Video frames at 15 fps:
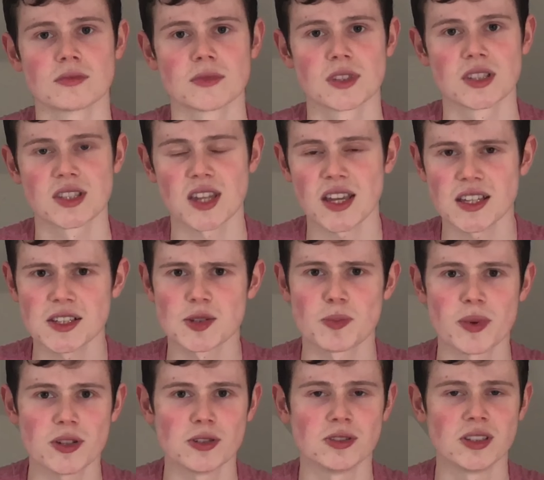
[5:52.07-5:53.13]
Stake is a
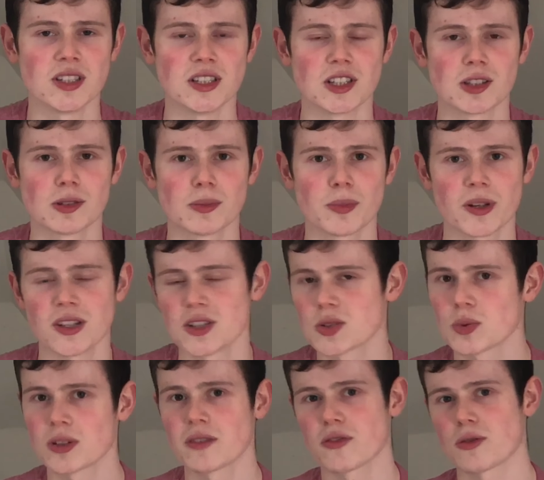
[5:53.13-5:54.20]
bit unique, but it is
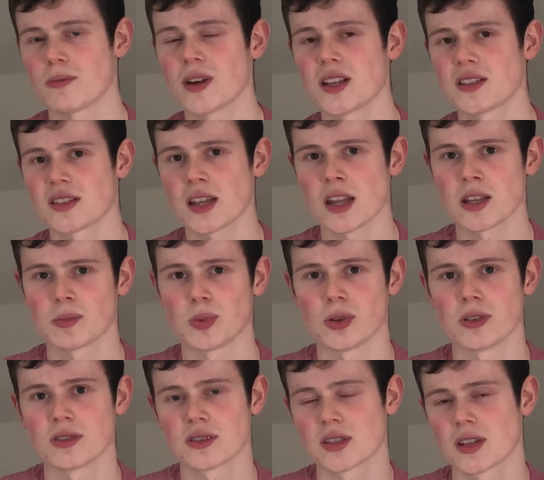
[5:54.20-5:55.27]
one of their main selling
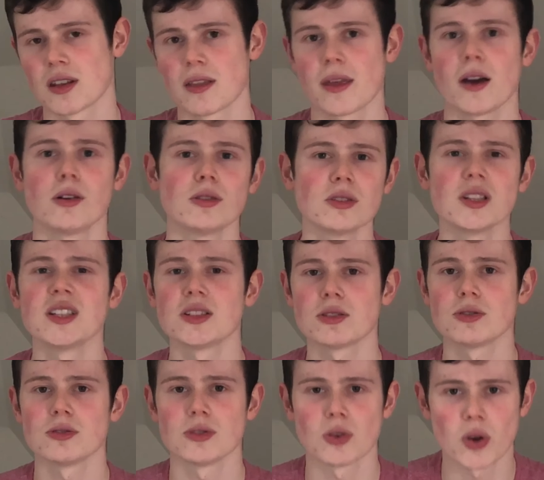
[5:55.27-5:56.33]
points. They only do
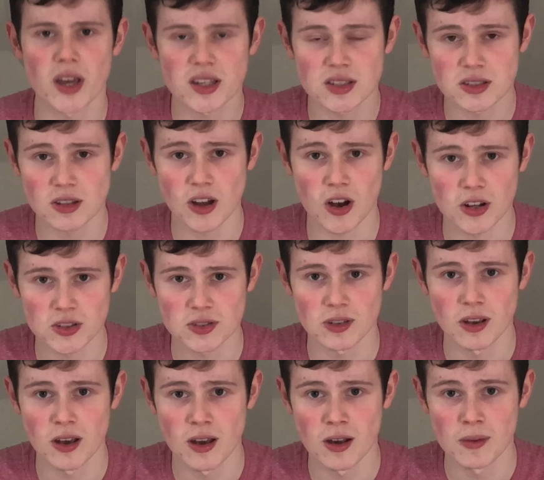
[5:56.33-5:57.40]
US stocks.
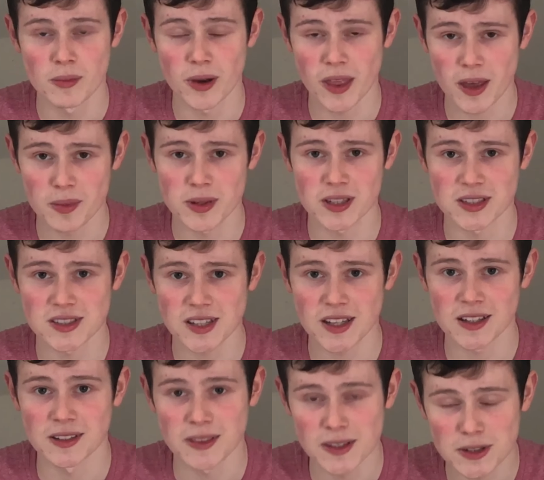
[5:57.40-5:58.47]
But that being
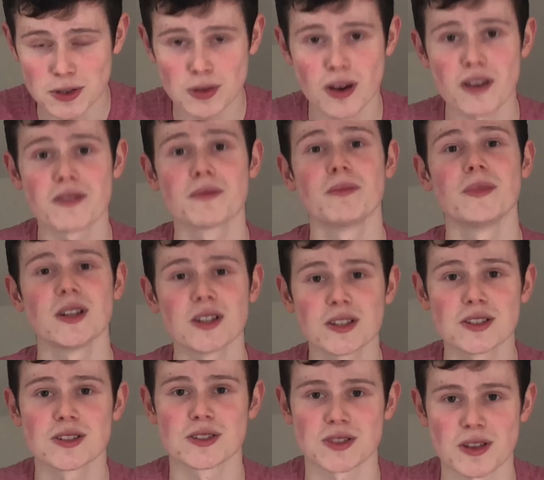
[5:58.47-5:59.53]
said, they do have
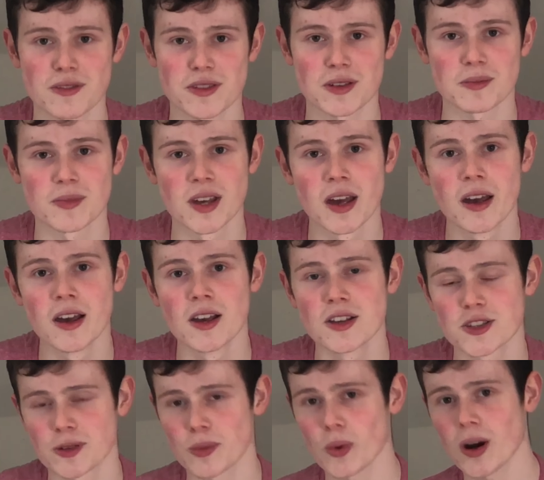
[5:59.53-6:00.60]
millions of them.
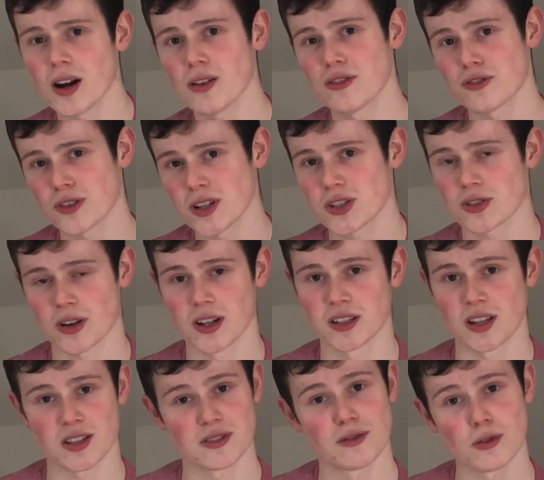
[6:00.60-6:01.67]
So while FreeTrade
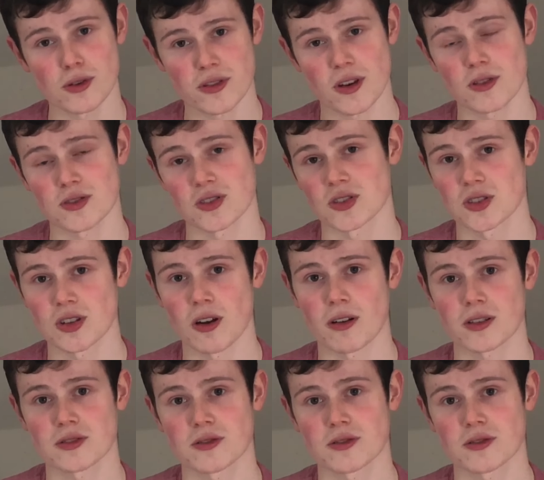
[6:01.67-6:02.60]
has 4,000 stocks